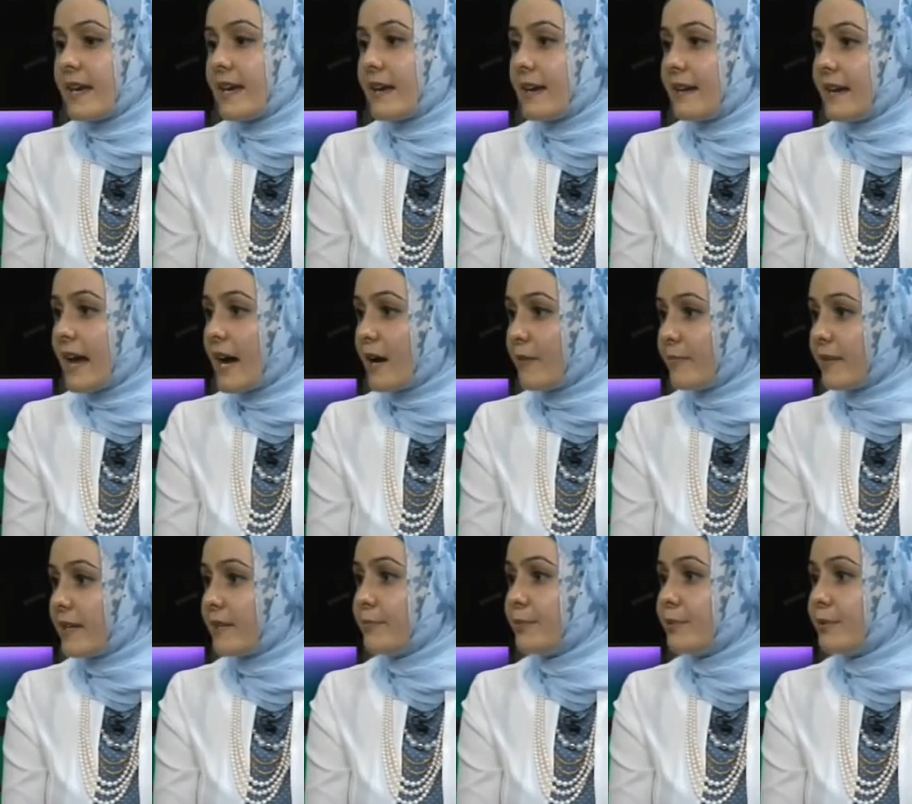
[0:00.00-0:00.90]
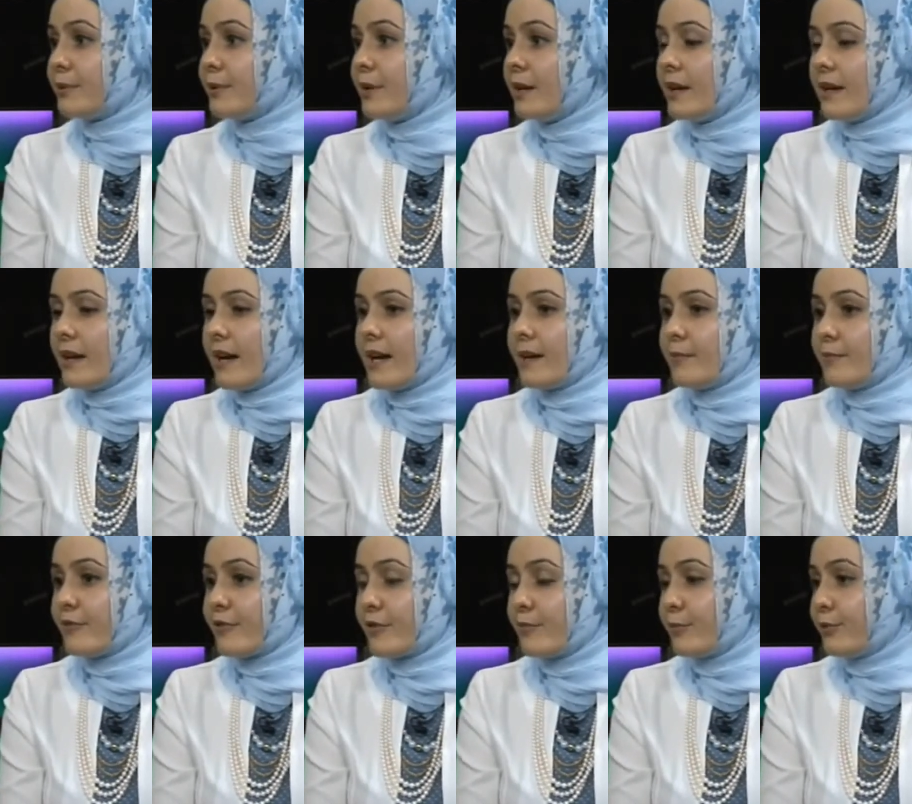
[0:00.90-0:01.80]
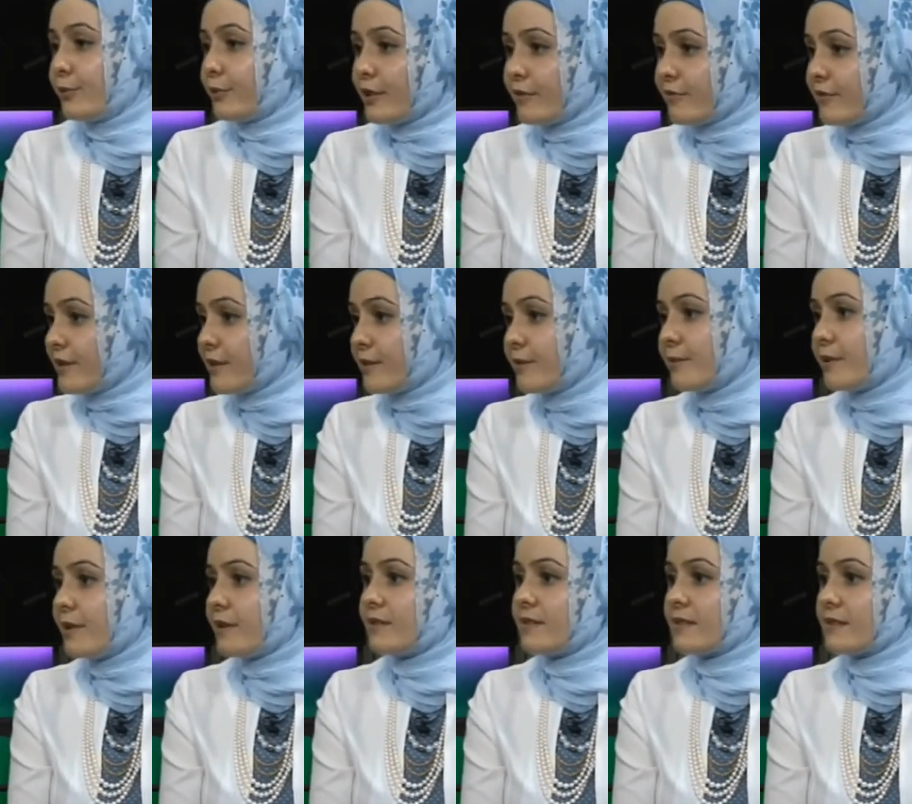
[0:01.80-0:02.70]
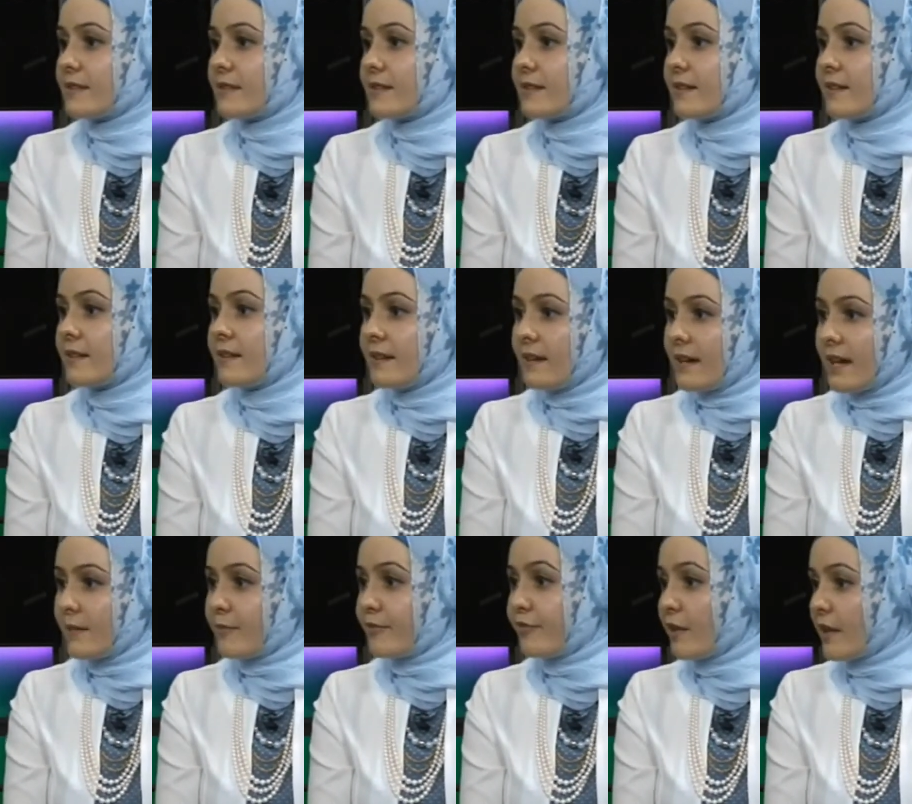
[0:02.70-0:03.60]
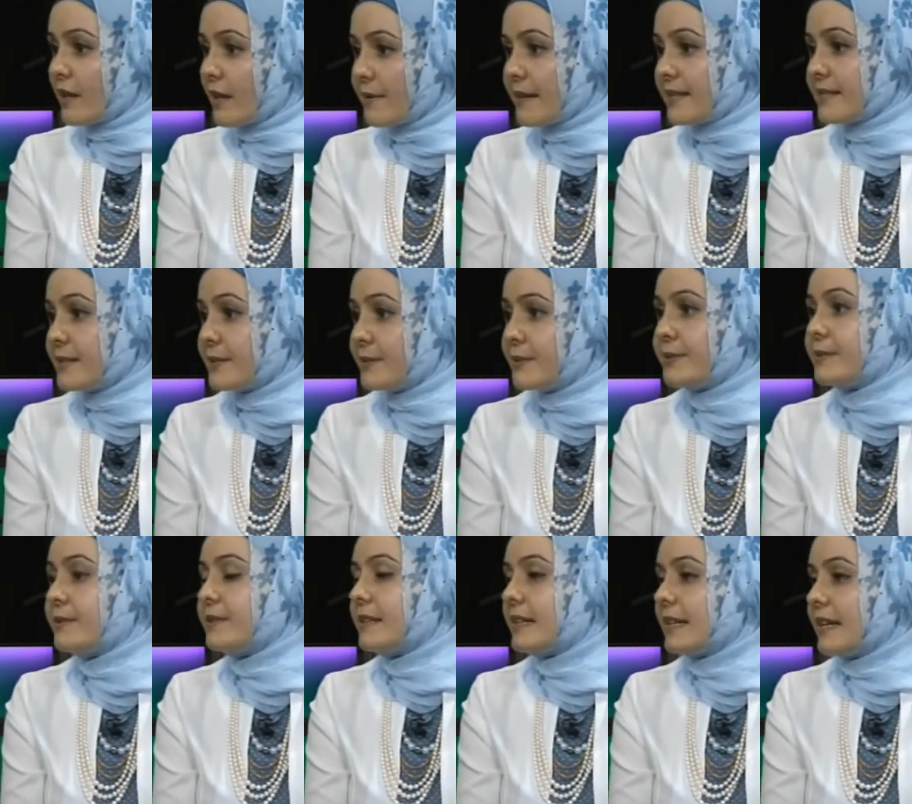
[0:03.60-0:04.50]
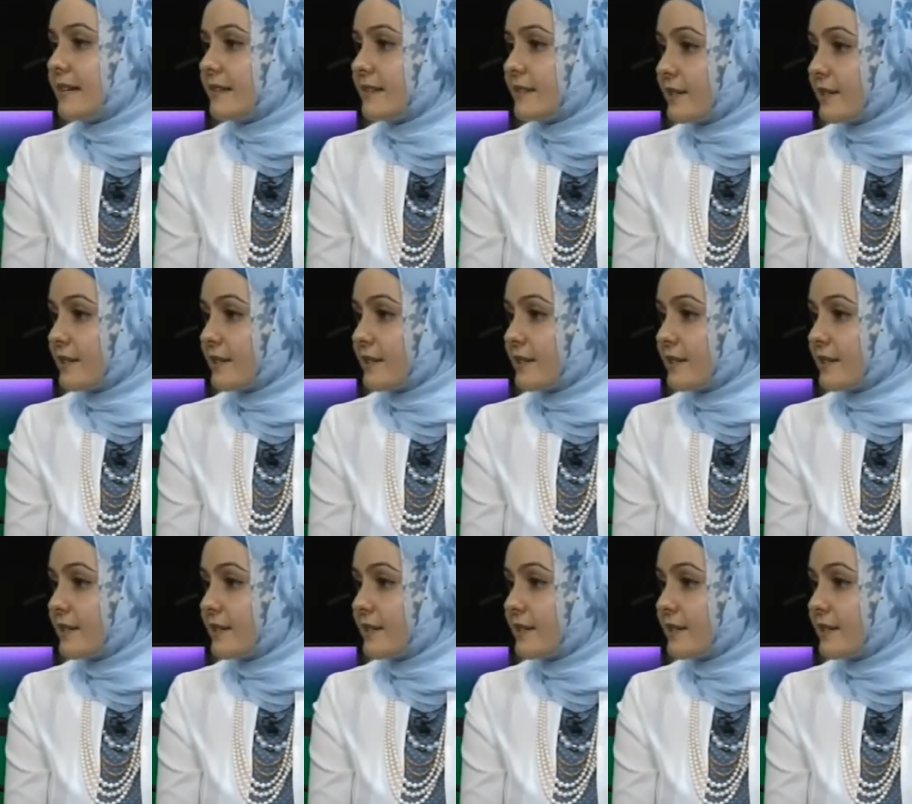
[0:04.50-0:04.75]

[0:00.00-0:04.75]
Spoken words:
they allow people from all over the world to follow our story